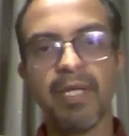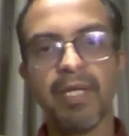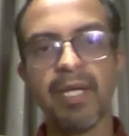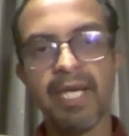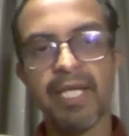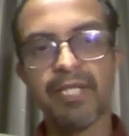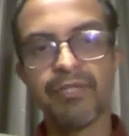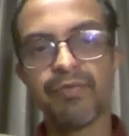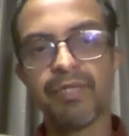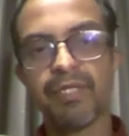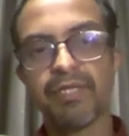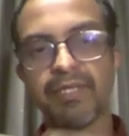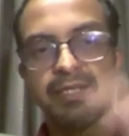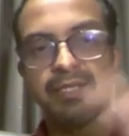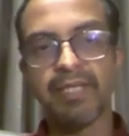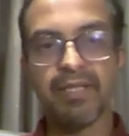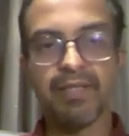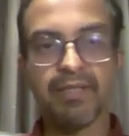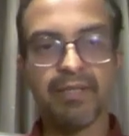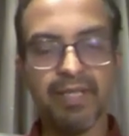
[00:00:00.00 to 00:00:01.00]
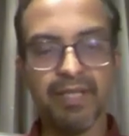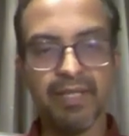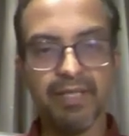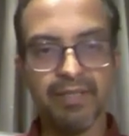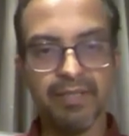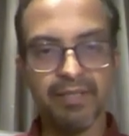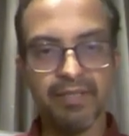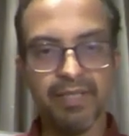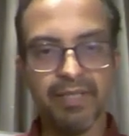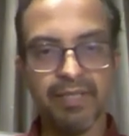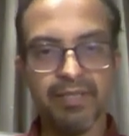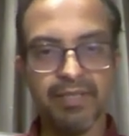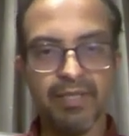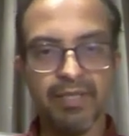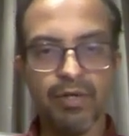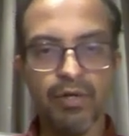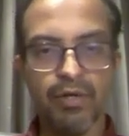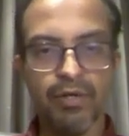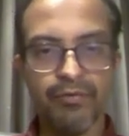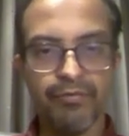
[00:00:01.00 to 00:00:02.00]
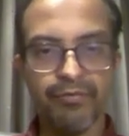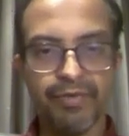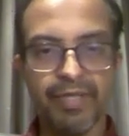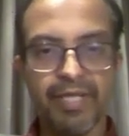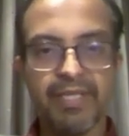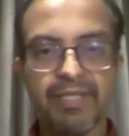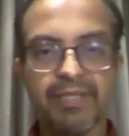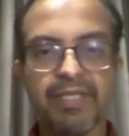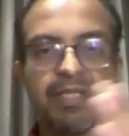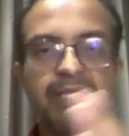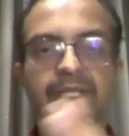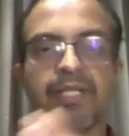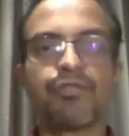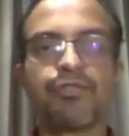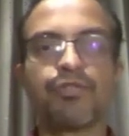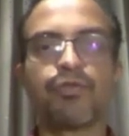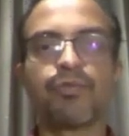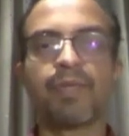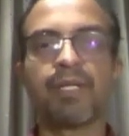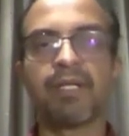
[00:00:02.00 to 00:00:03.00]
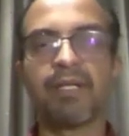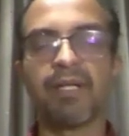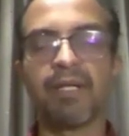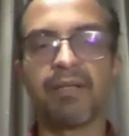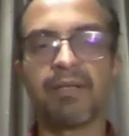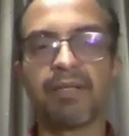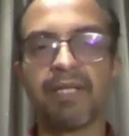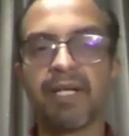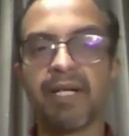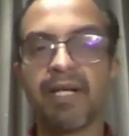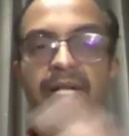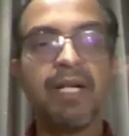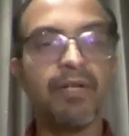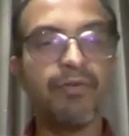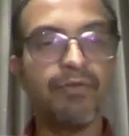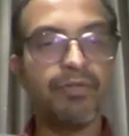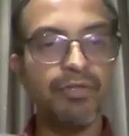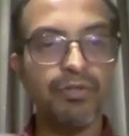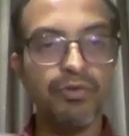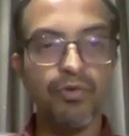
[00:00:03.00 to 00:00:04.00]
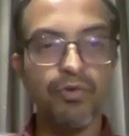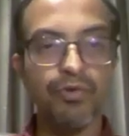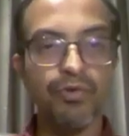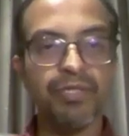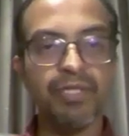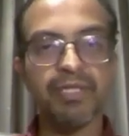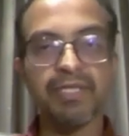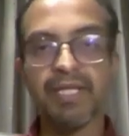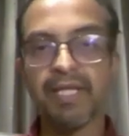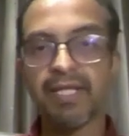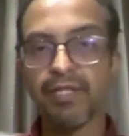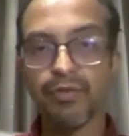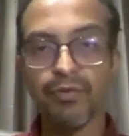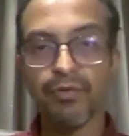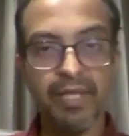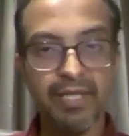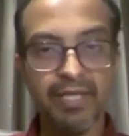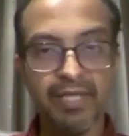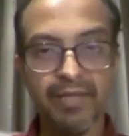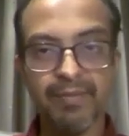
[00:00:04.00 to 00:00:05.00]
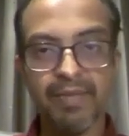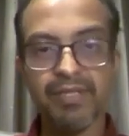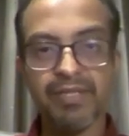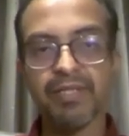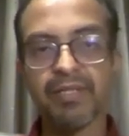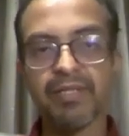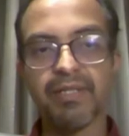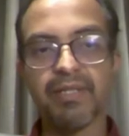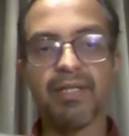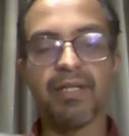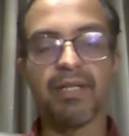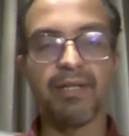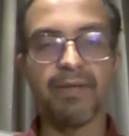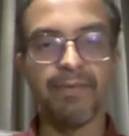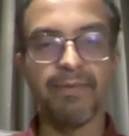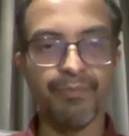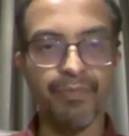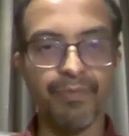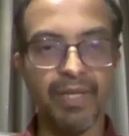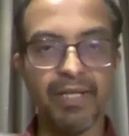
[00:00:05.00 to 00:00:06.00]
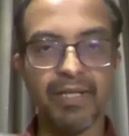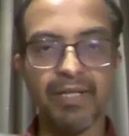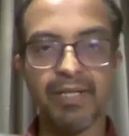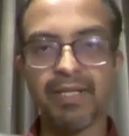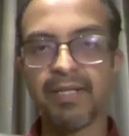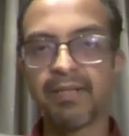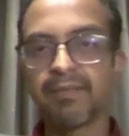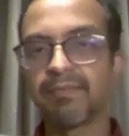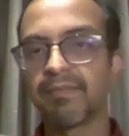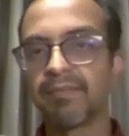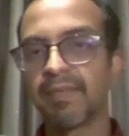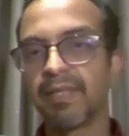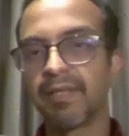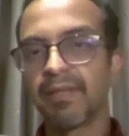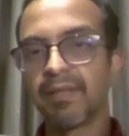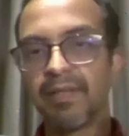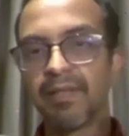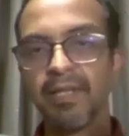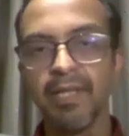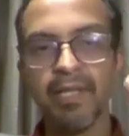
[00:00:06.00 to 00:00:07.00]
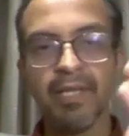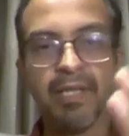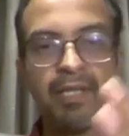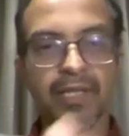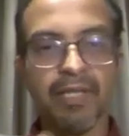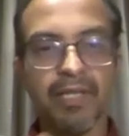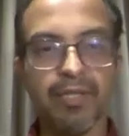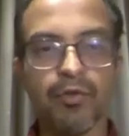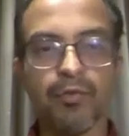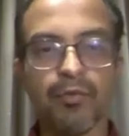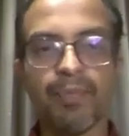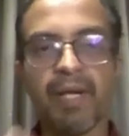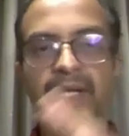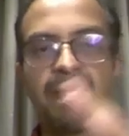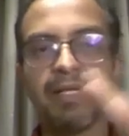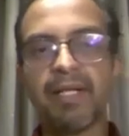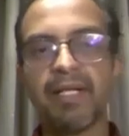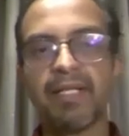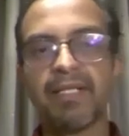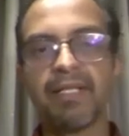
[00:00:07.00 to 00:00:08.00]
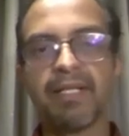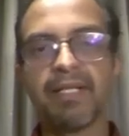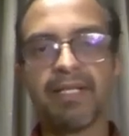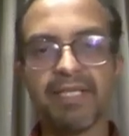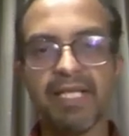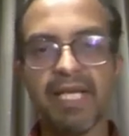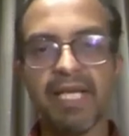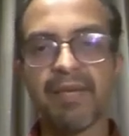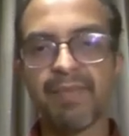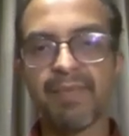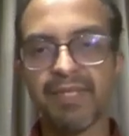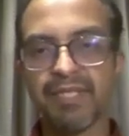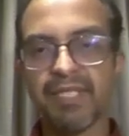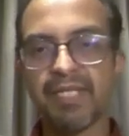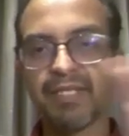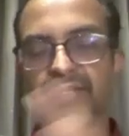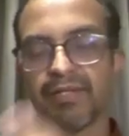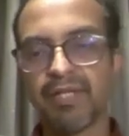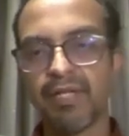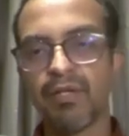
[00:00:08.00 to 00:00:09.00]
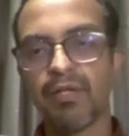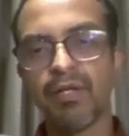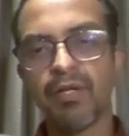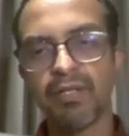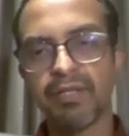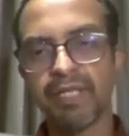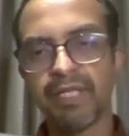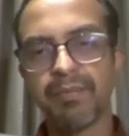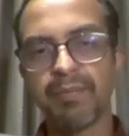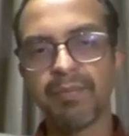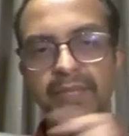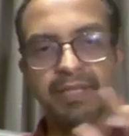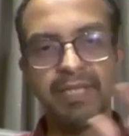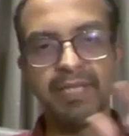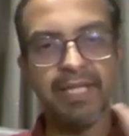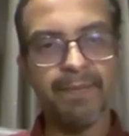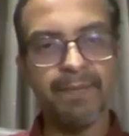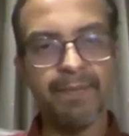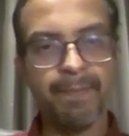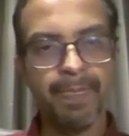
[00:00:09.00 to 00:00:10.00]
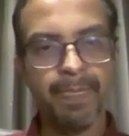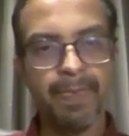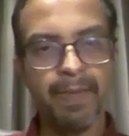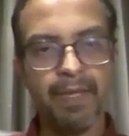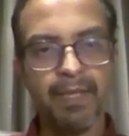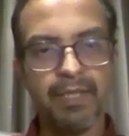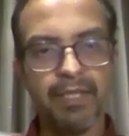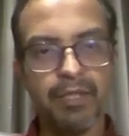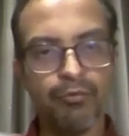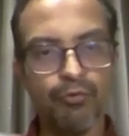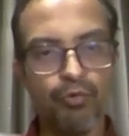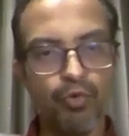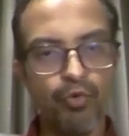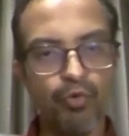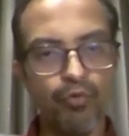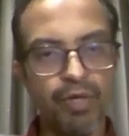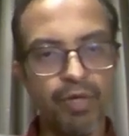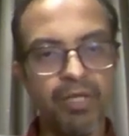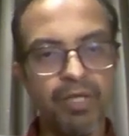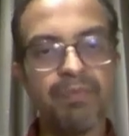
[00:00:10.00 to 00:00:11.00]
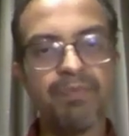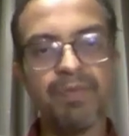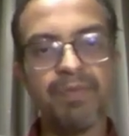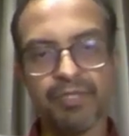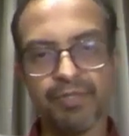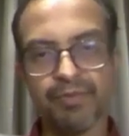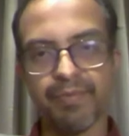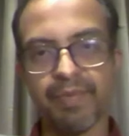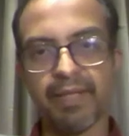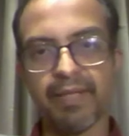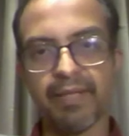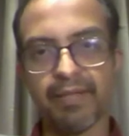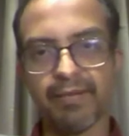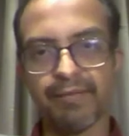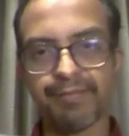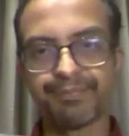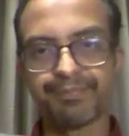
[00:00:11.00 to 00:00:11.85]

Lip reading: As we said, there is a lot of things that needs to be done. There are individual courses, like you rightly mentioned, LLM and patent agent exam, etc., all that, but they give you one perspective.